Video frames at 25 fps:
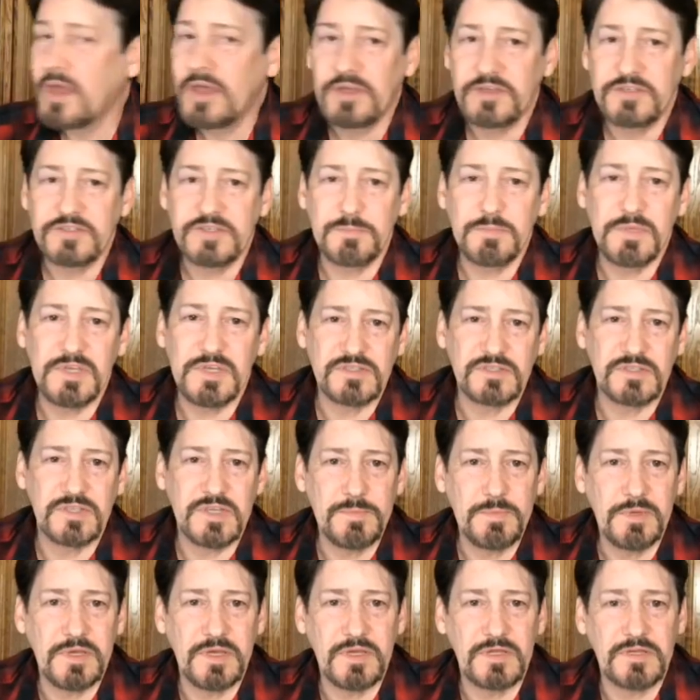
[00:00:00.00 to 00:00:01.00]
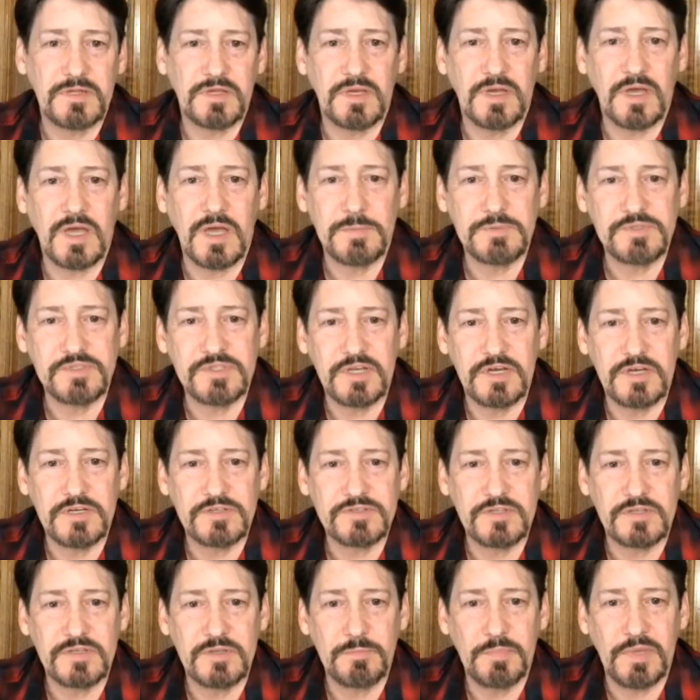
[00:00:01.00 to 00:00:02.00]
She'd be sleeping
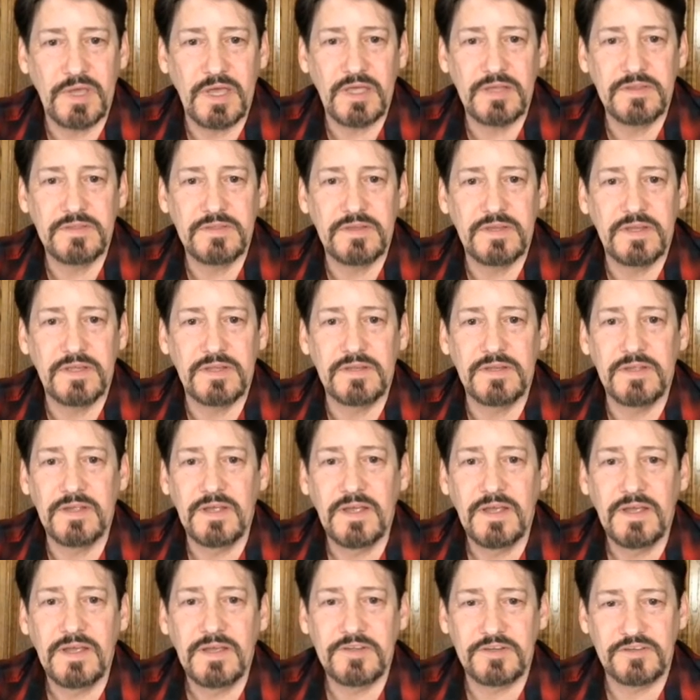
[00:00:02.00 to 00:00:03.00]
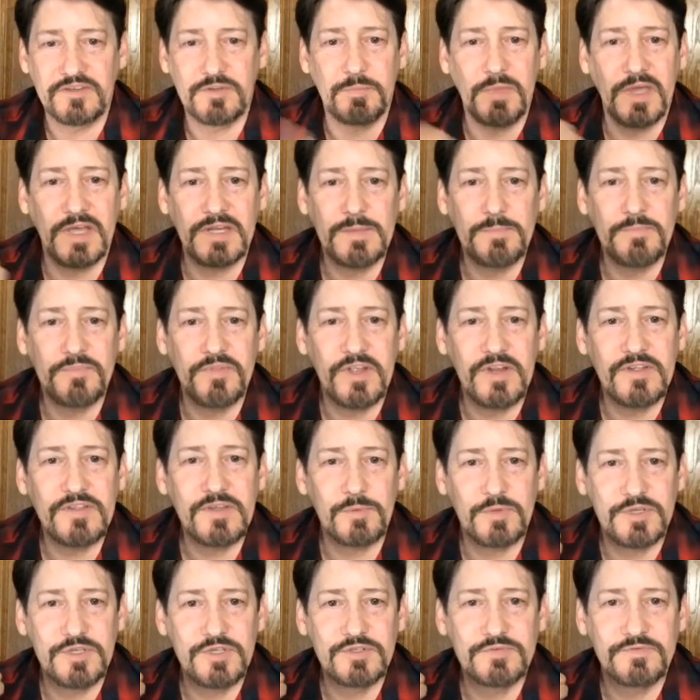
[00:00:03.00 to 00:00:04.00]
upstairs on the bed. There's a bed up there
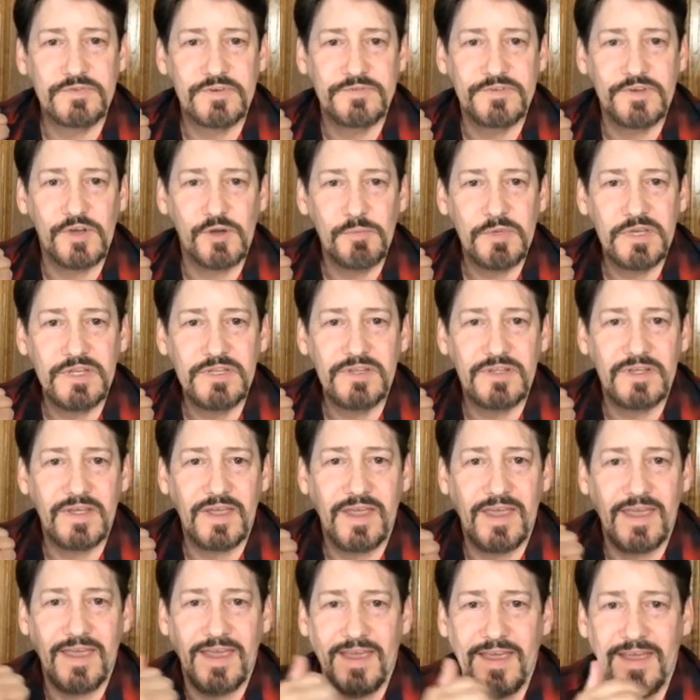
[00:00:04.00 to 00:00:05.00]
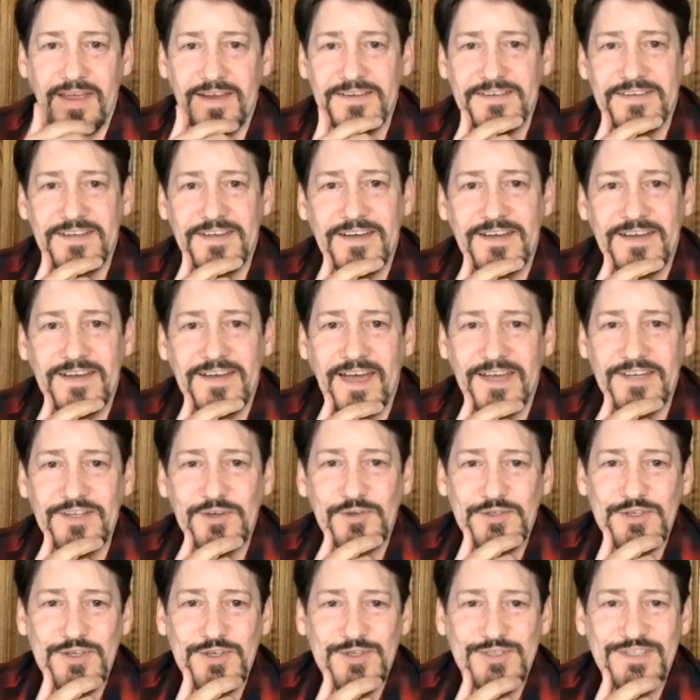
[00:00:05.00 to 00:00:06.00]
that we use for filming, and I
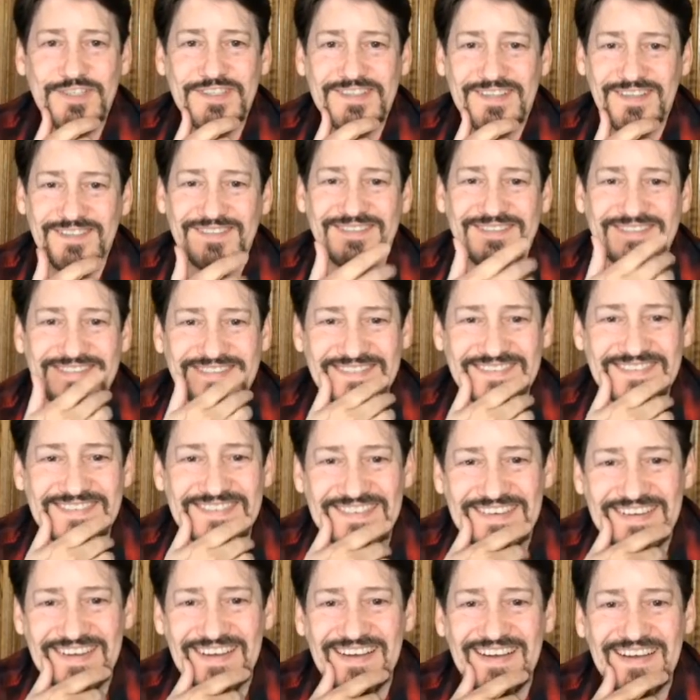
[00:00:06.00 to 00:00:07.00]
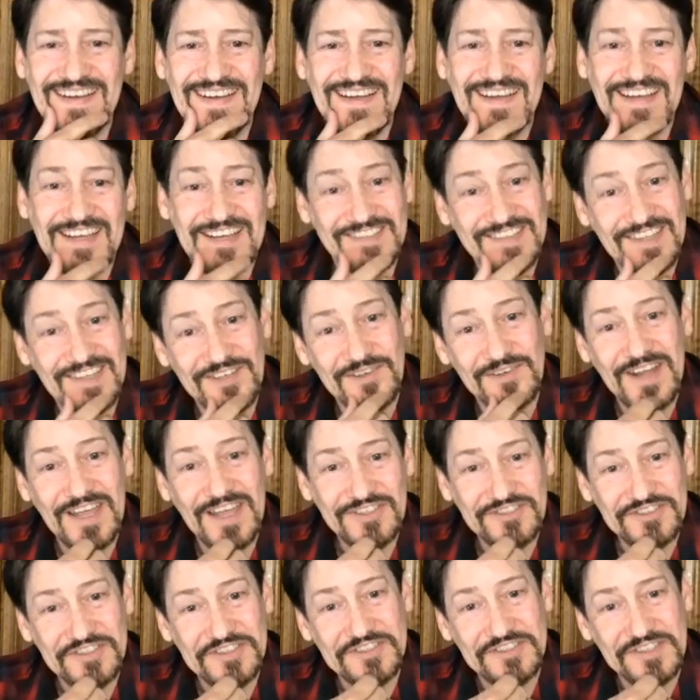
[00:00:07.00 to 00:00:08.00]
don't use it because I don't
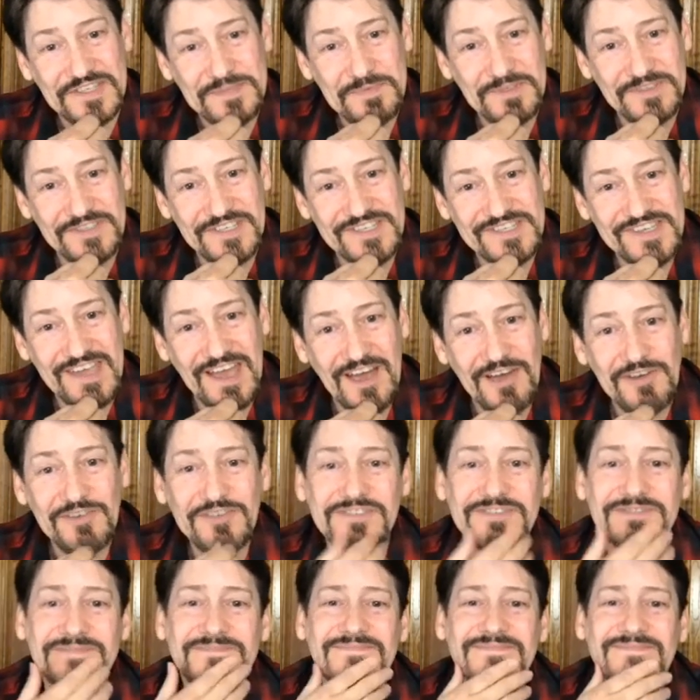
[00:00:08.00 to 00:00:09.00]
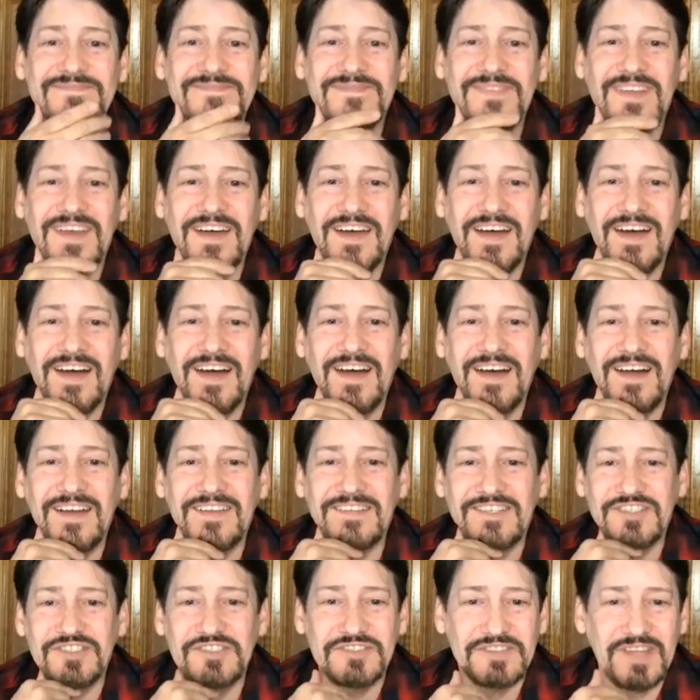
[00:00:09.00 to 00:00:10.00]
actually sleep in this house.
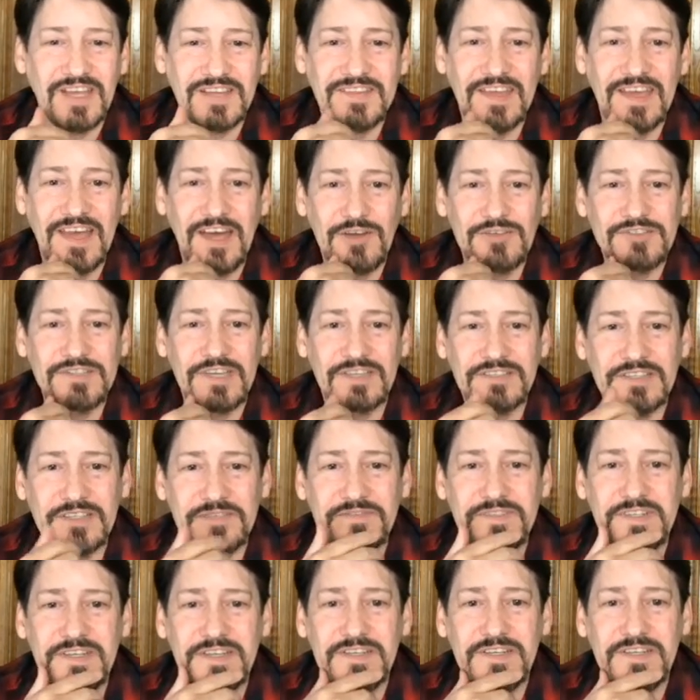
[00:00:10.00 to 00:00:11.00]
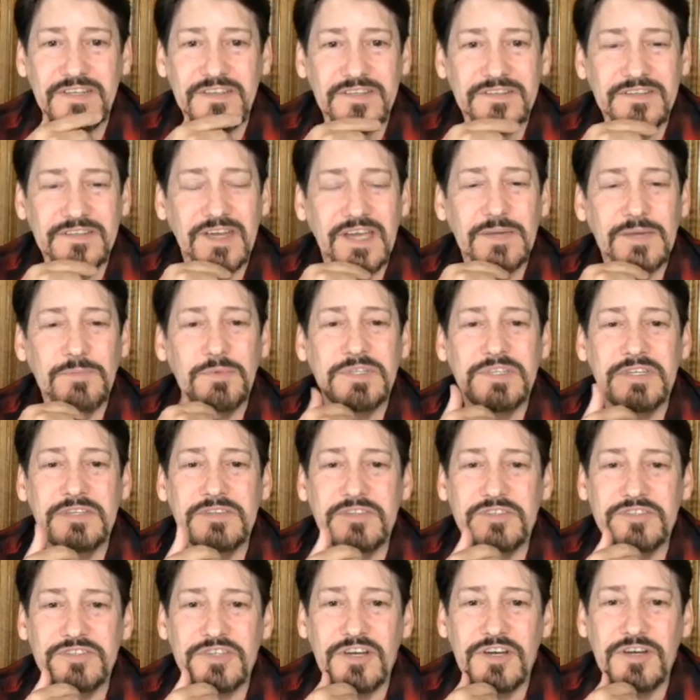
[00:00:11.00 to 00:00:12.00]
This is not the house I lived in at the time we did
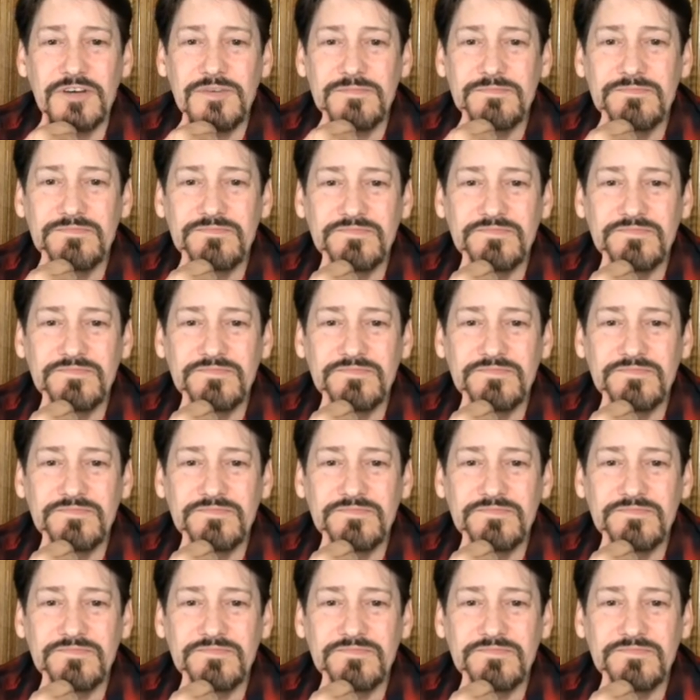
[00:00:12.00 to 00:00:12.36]
the show.